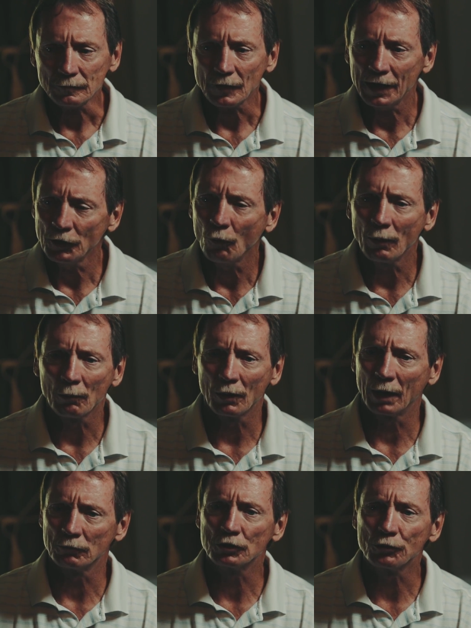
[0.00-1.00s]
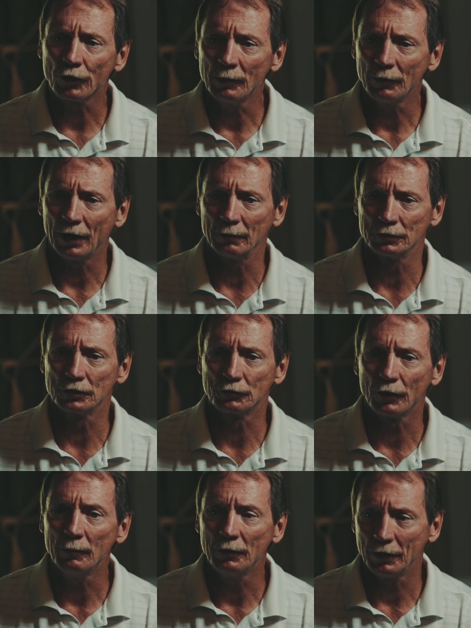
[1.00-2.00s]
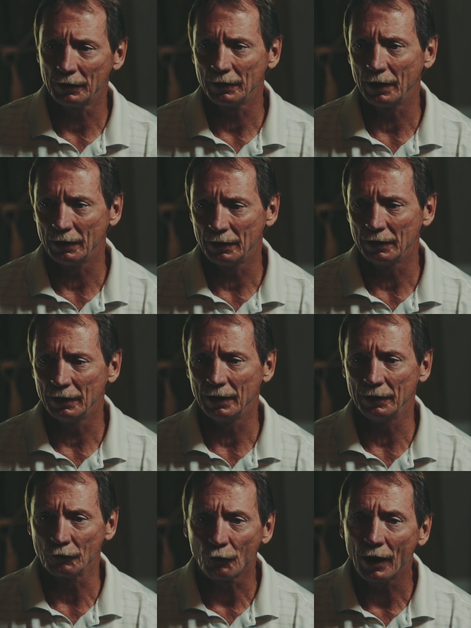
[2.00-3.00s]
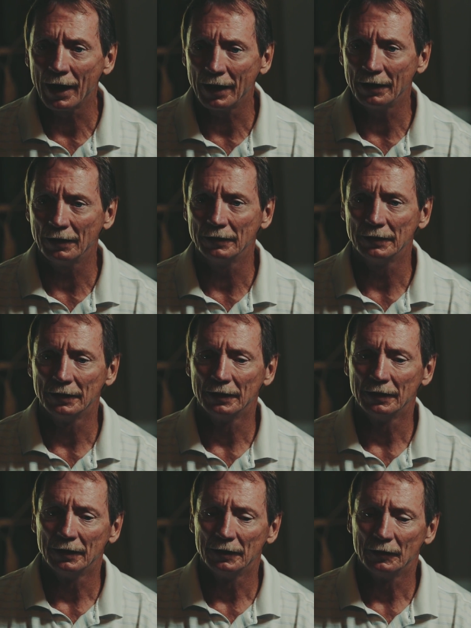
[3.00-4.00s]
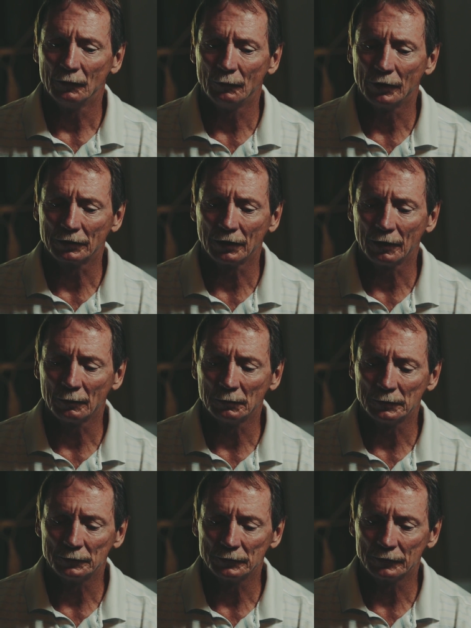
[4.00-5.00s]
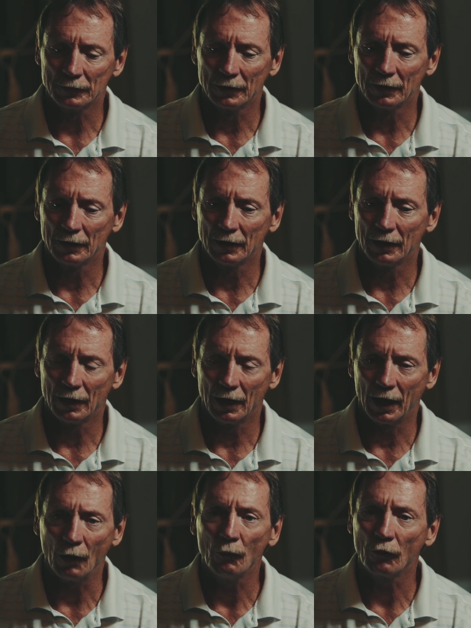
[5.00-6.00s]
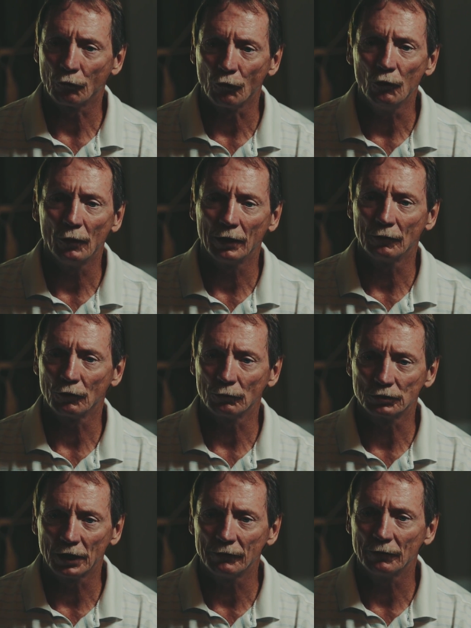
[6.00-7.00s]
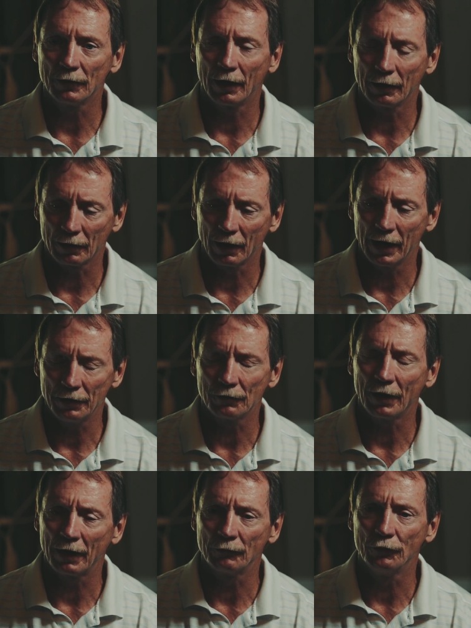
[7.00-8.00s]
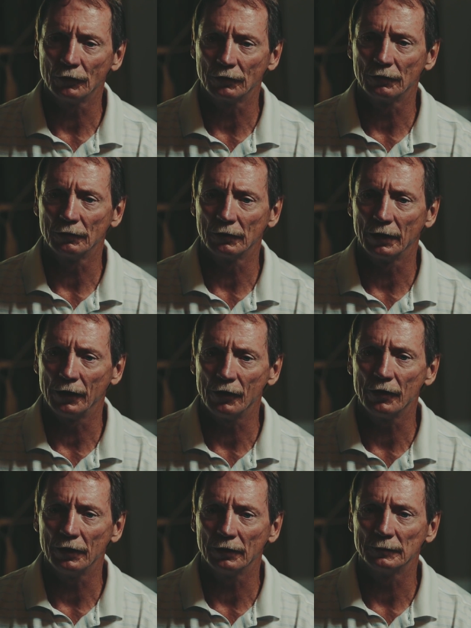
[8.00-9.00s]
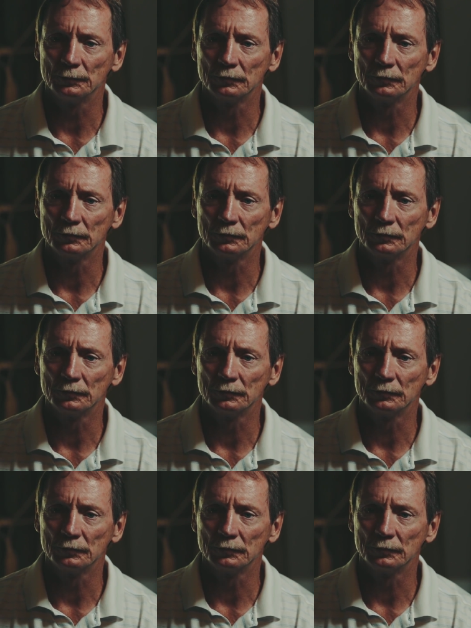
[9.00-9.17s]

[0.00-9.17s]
I don't remember what I was screaming. I was just screaming and crying. But um, I went through that little seven, uh, or eight or nine foot area